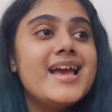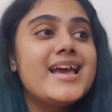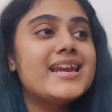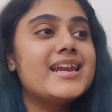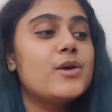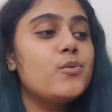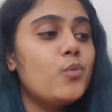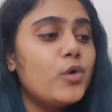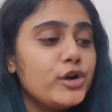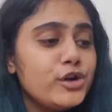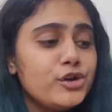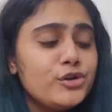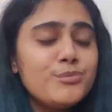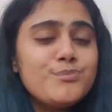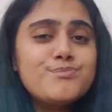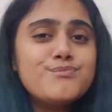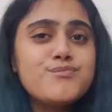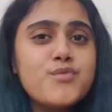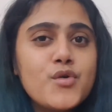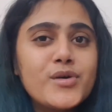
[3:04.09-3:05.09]
And I want you to
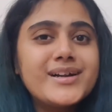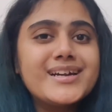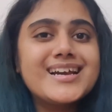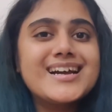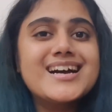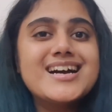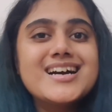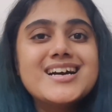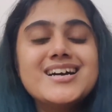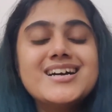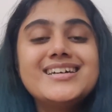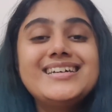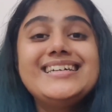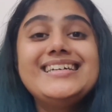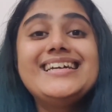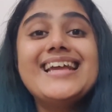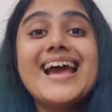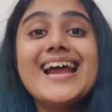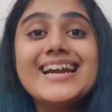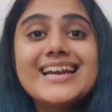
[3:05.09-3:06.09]
put a
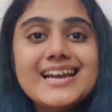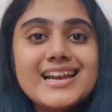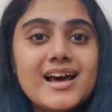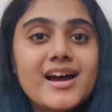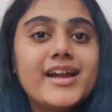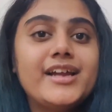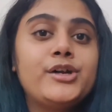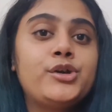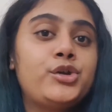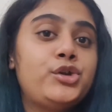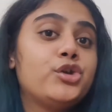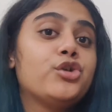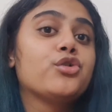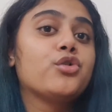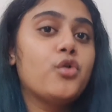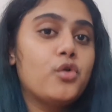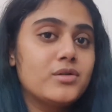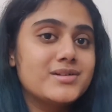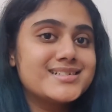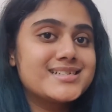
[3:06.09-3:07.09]
deadline to your
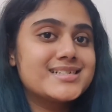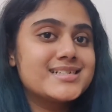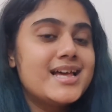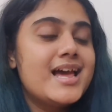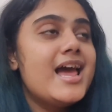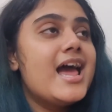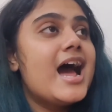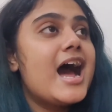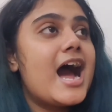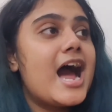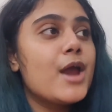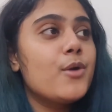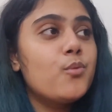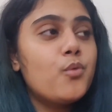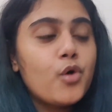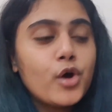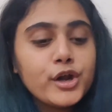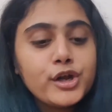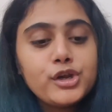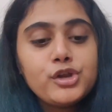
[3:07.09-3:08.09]
goals. I
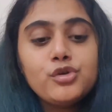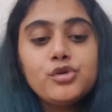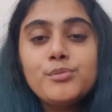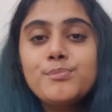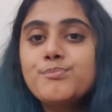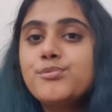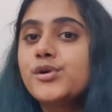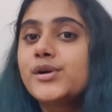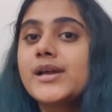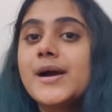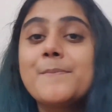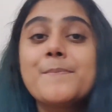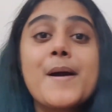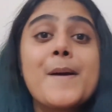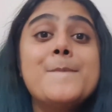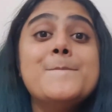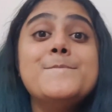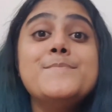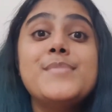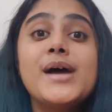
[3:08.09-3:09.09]
want you to put up a
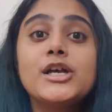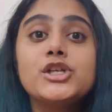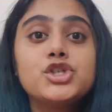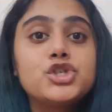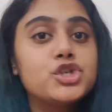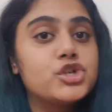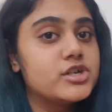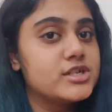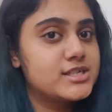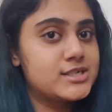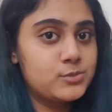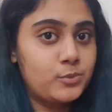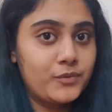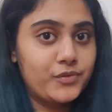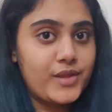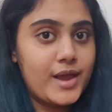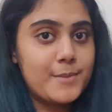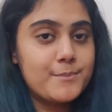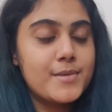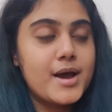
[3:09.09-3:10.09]
measures with
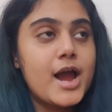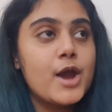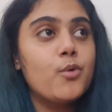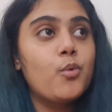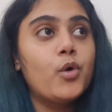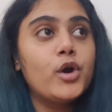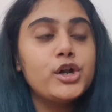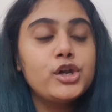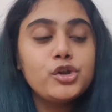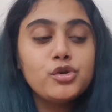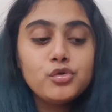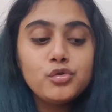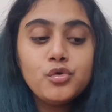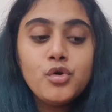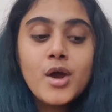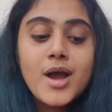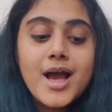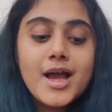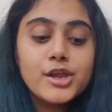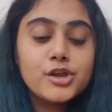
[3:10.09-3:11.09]
them. I want you
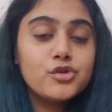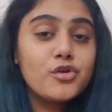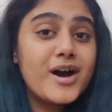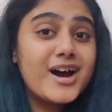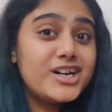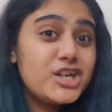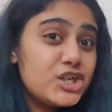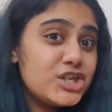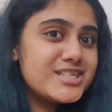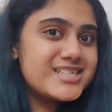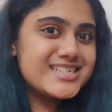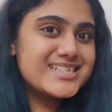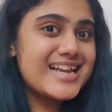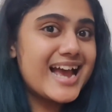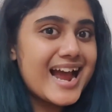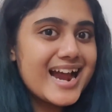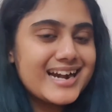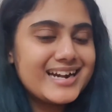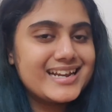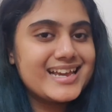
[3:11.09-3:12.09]
to,
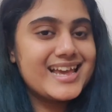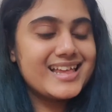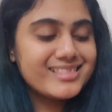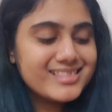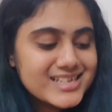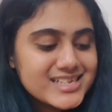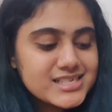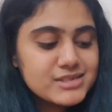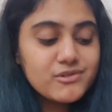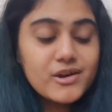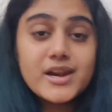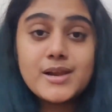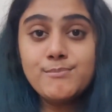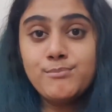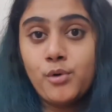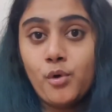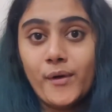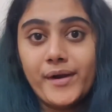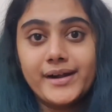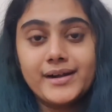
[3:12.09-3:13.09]
understand at this very
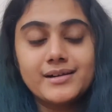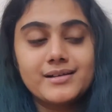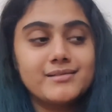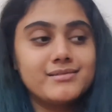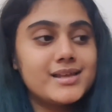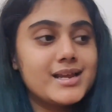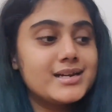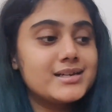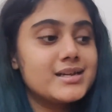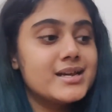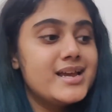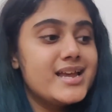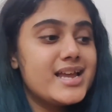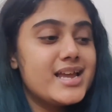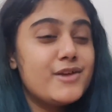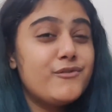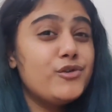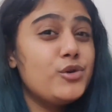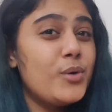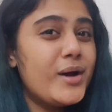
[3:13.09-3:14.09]
point that
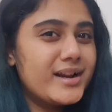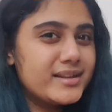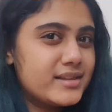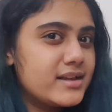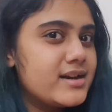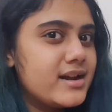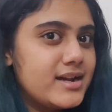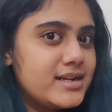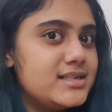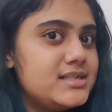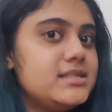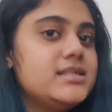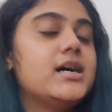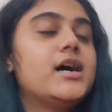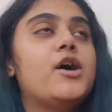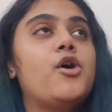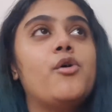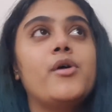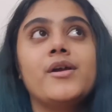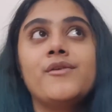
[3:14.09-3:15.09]
if you had that
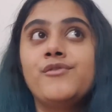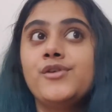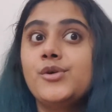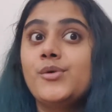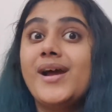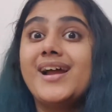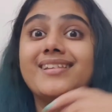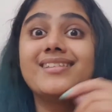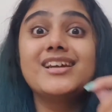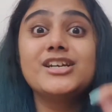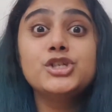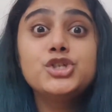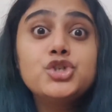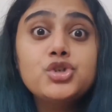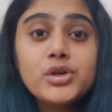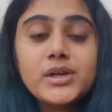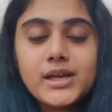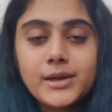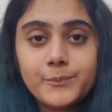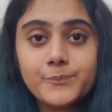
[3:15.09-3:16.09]
idea or if you had that
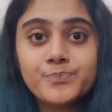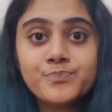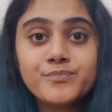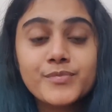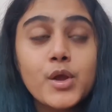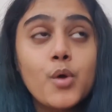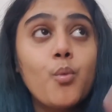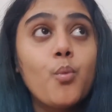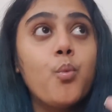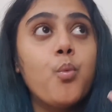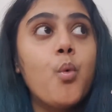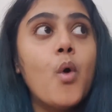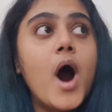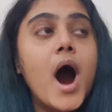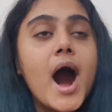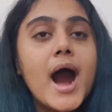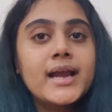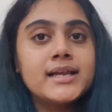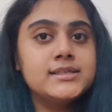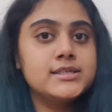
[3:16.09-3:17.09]
dream,
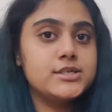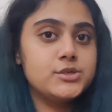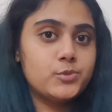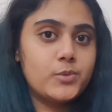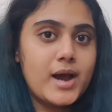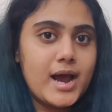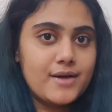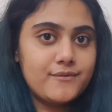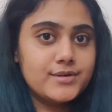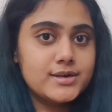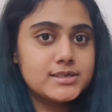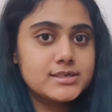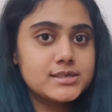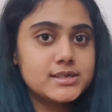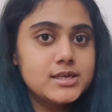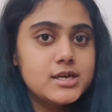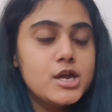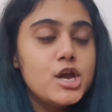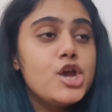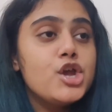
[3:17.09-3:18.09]
why did you have it?
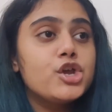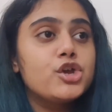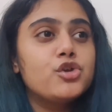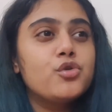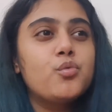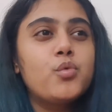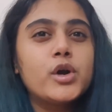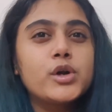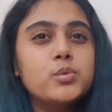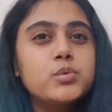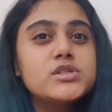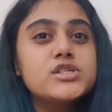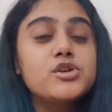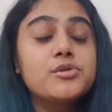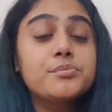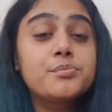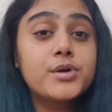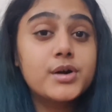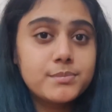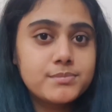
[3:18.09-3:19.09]
What was your
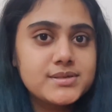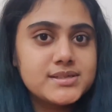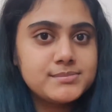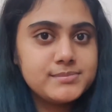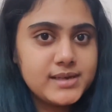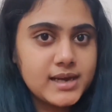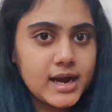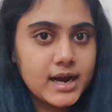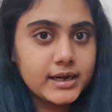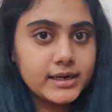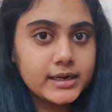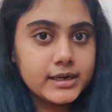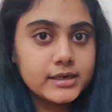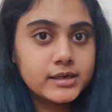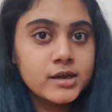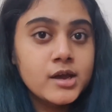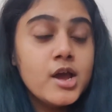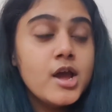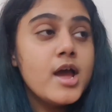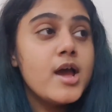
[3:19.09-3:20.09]
purpose behind it?
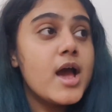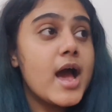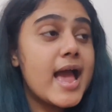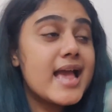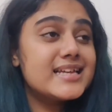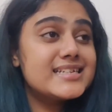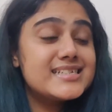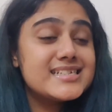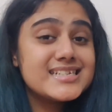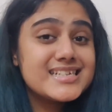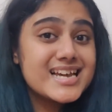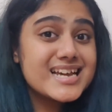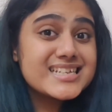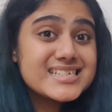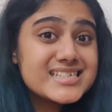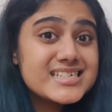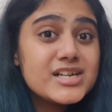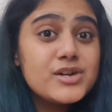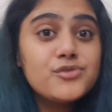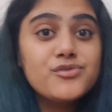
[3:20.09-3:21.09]
Is it
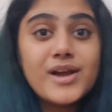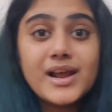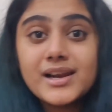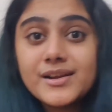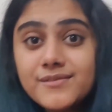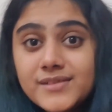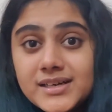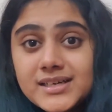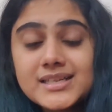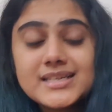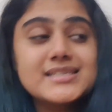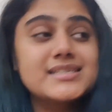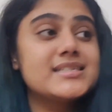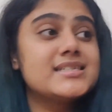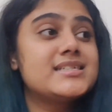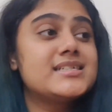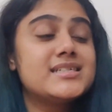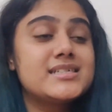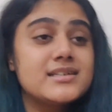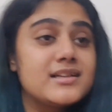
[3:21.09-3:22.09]
still relevant? Is
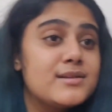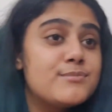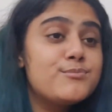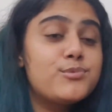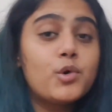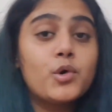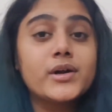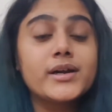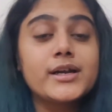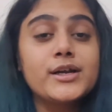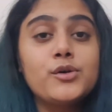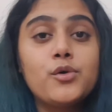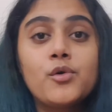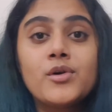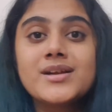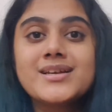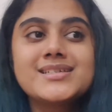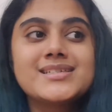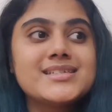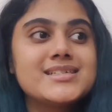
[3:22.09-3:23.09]
it still important? Or
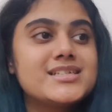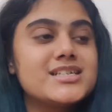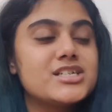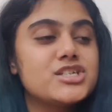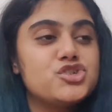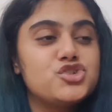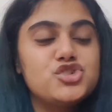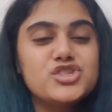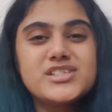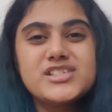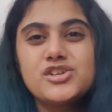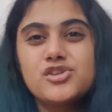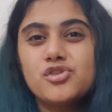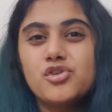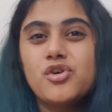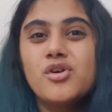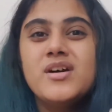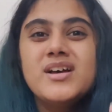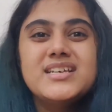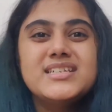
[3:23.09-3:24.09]
is it just,
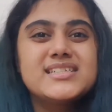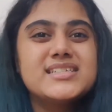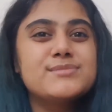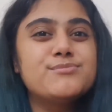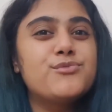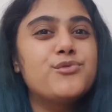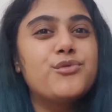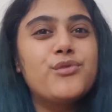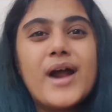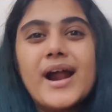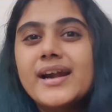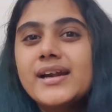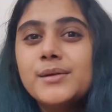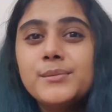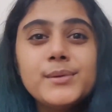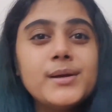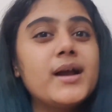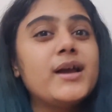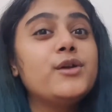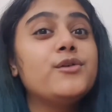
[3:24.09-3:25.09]
some
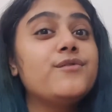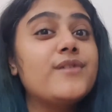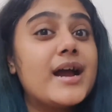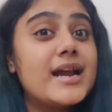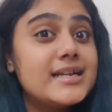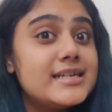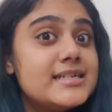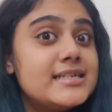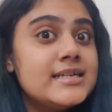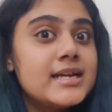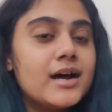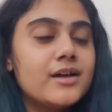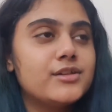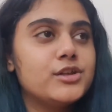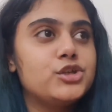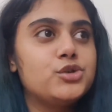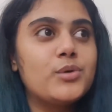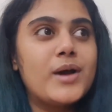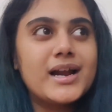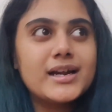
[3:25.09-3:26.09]
random kind of idea
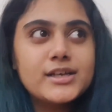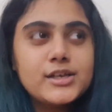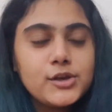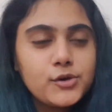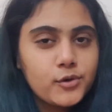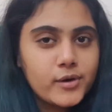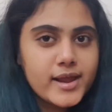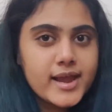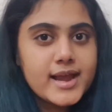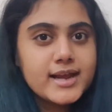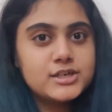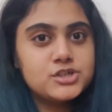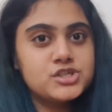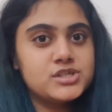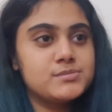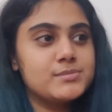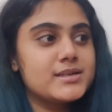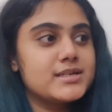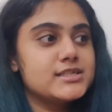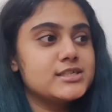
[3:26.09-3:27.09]
that you had in your head
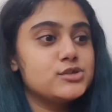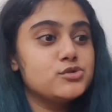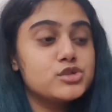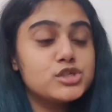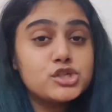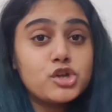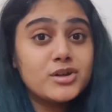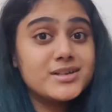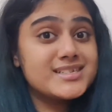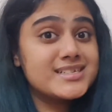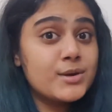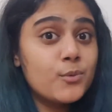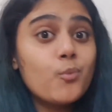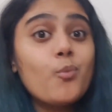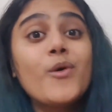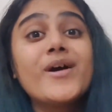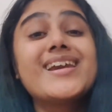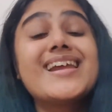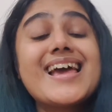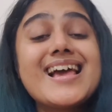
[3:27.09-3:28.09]
just because you saw
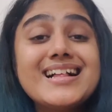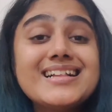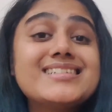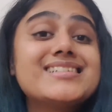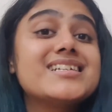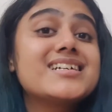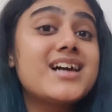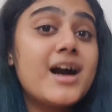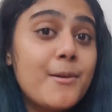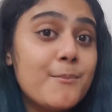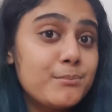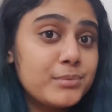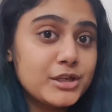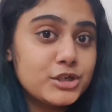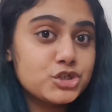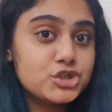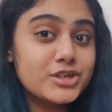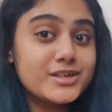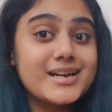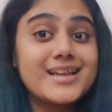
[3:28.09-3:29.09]
someone else
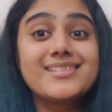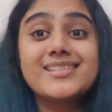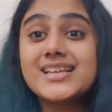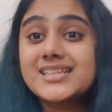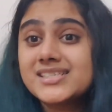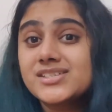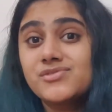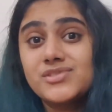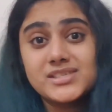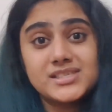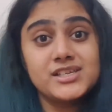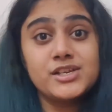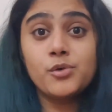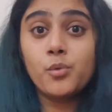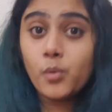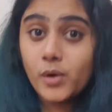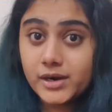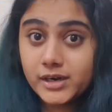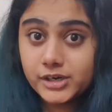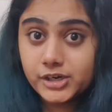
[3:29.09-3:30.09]
accomplish it and that's the reason you
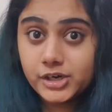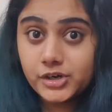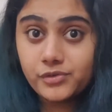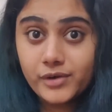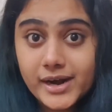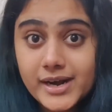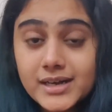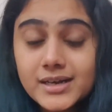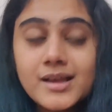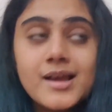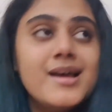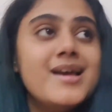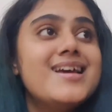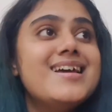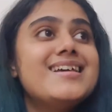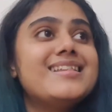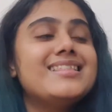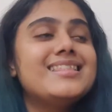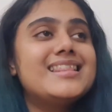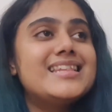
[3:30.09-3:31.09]
wanted it, right?
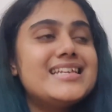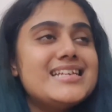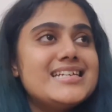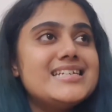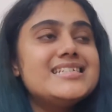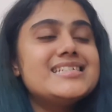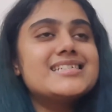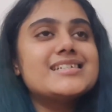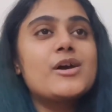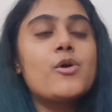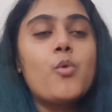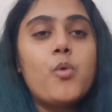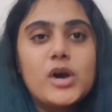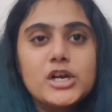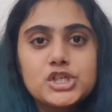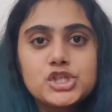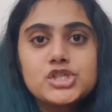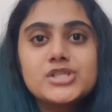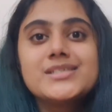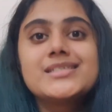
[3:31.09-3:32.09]
These
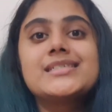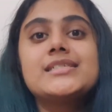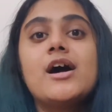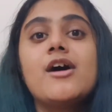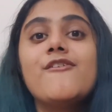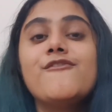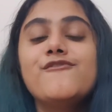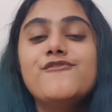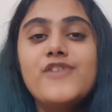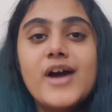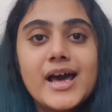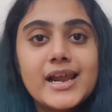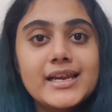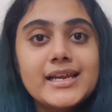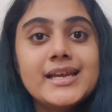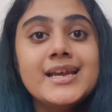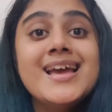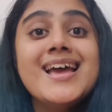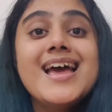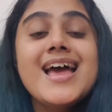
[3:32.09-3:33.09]
questions are
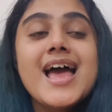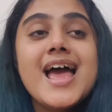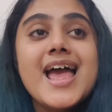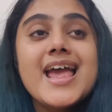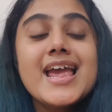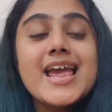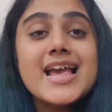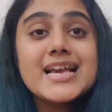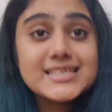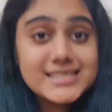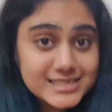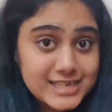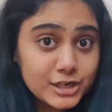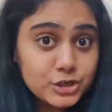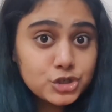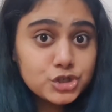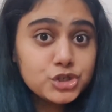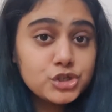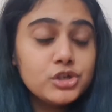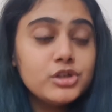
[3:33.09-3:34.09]
very
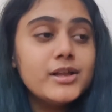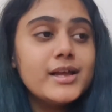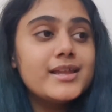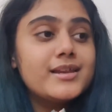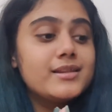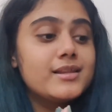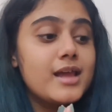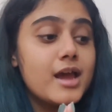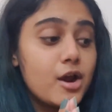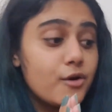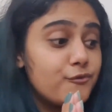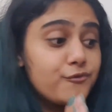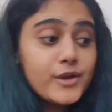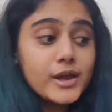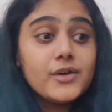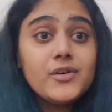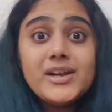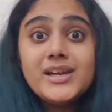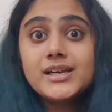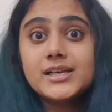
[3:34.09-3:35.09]
essential and are
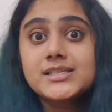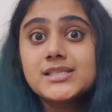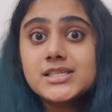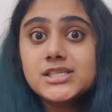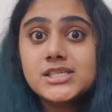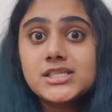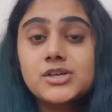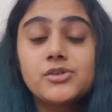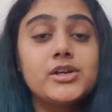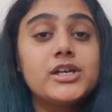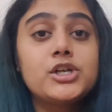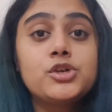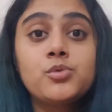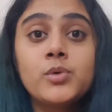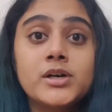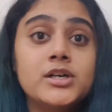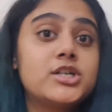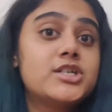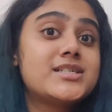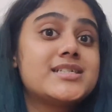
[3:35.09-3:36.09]
very necessary to
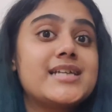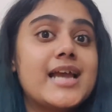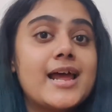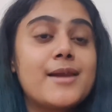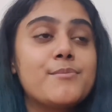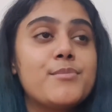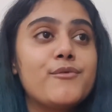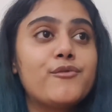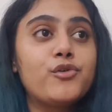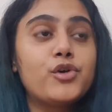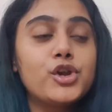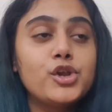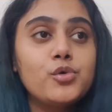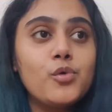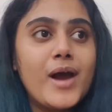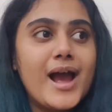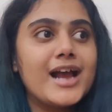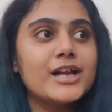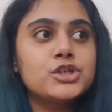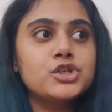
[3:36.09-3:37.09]
understand before you
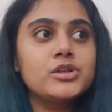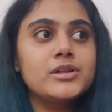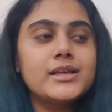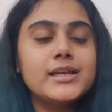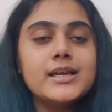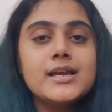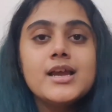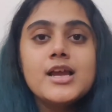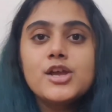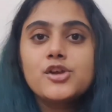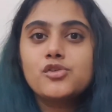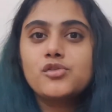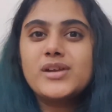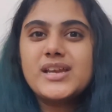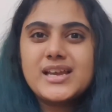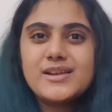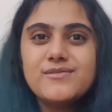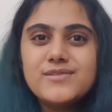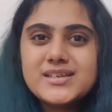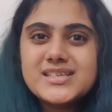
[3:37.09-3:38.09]
actually,
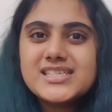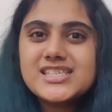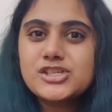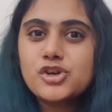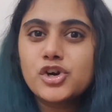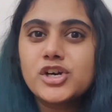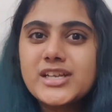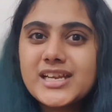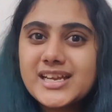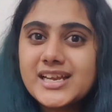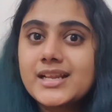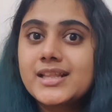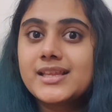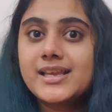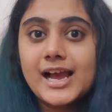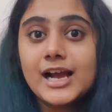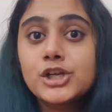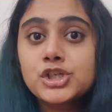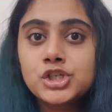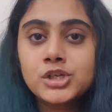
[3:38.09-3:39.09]
even start taking the
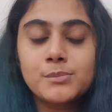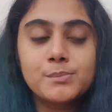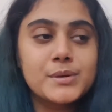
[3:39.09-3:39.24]
action.